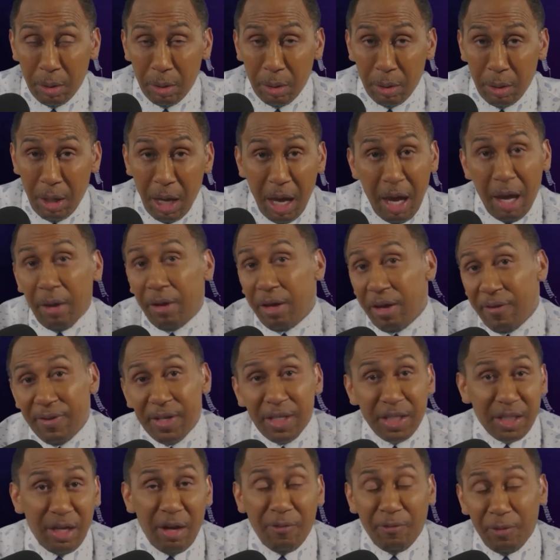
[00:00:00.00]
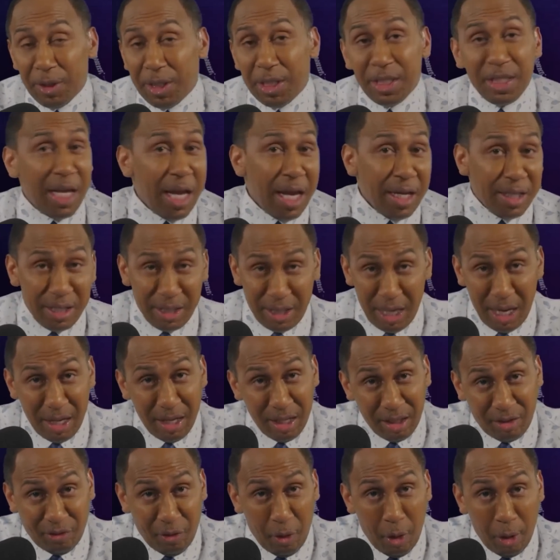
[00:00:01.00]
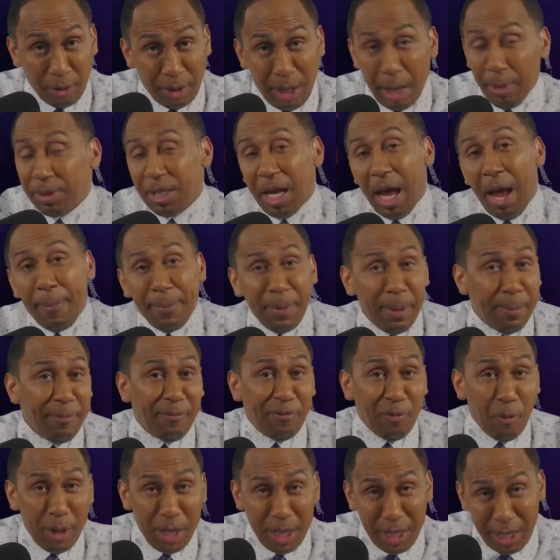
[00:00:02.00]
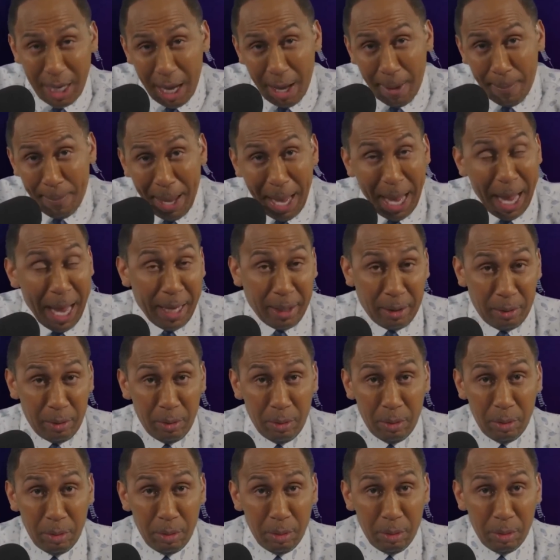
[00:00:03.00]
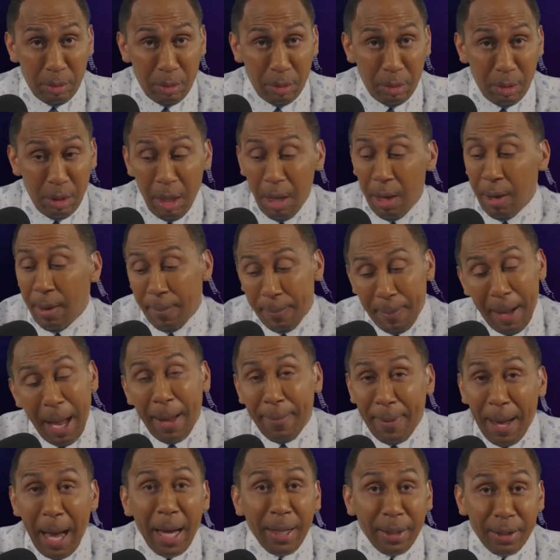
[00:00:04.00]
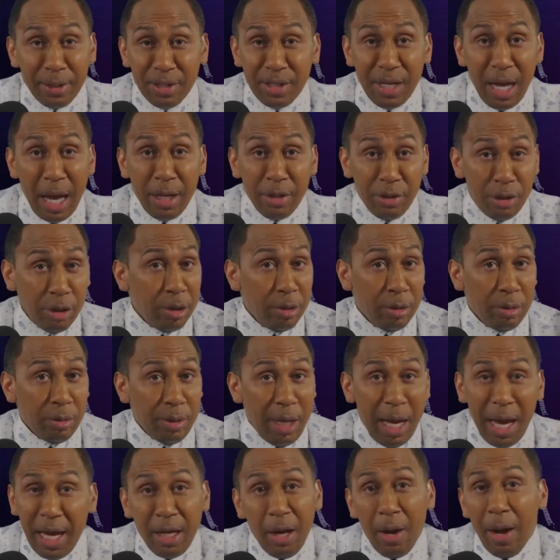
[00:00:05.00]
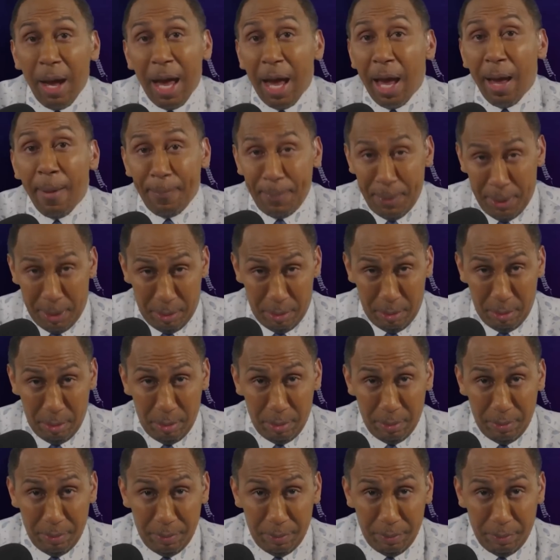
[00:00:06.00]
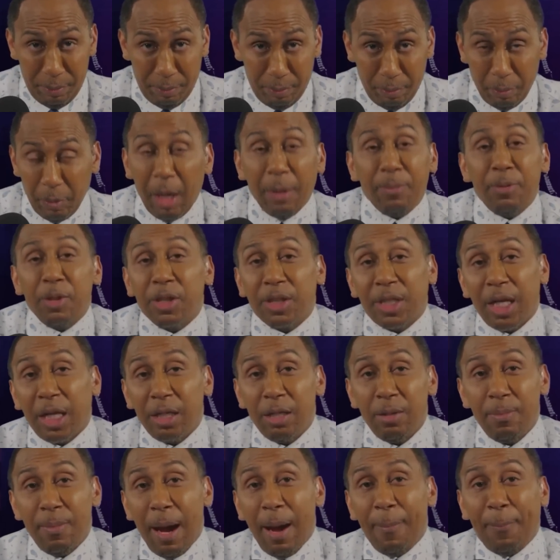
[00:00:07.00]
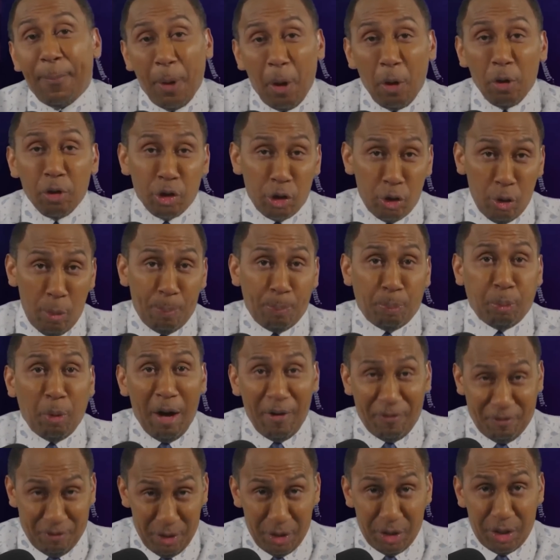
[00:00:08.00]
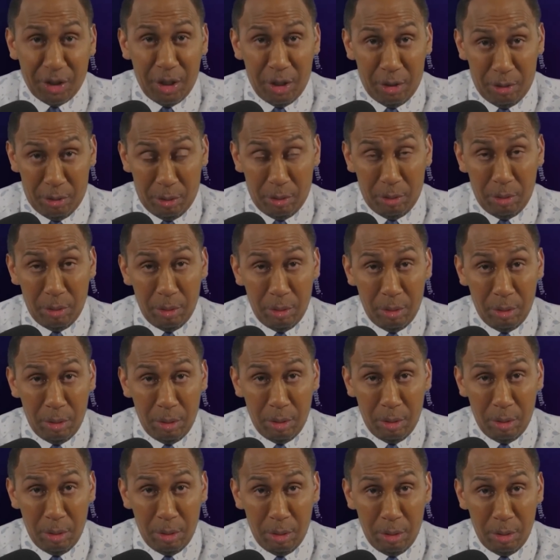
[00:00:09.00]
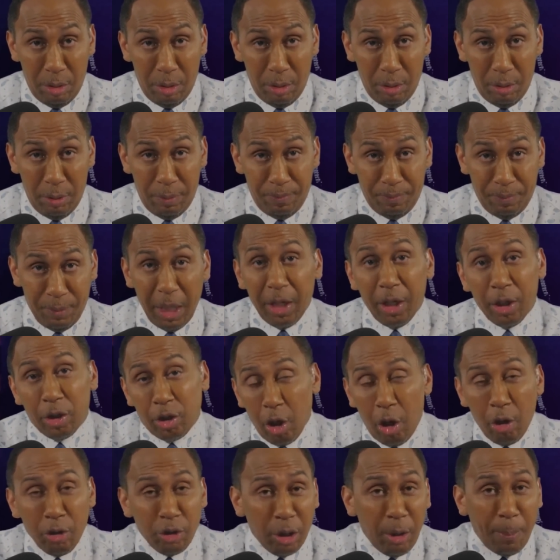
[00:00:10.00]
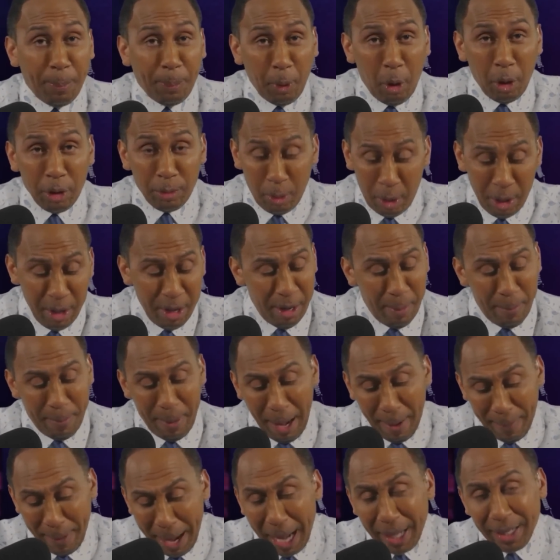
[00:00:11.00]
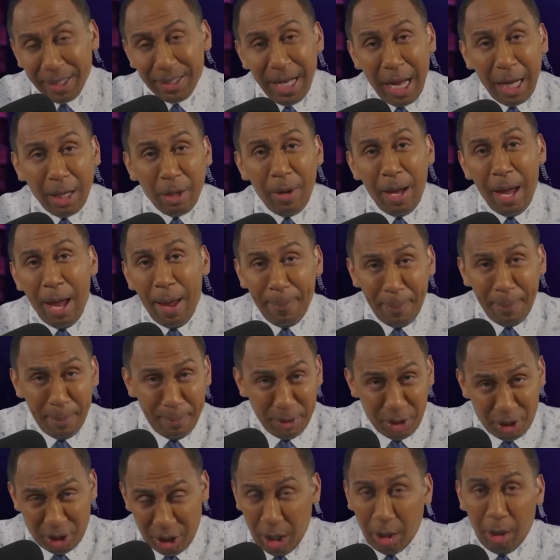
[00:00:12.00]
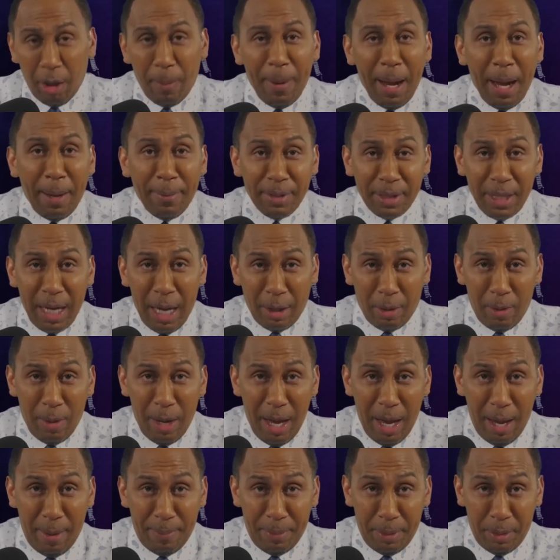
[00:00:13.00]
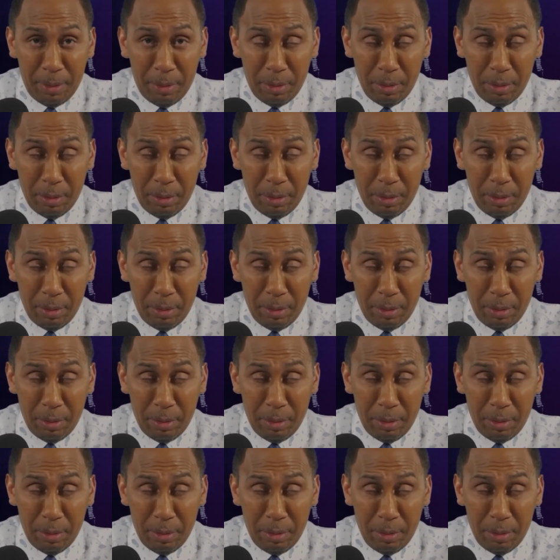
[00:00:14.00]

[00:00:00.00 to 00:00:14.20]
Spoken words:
Hell, even the stuff with DeSantis ain't his fault. That was happening before he came back. Bob Iger's that dude. Ain't gonna happen. Now, I'm just telling you my personal preferences. And in terms of the plausible, Bob Iger's not gonna happen. Michelle Obama's not gonna happen.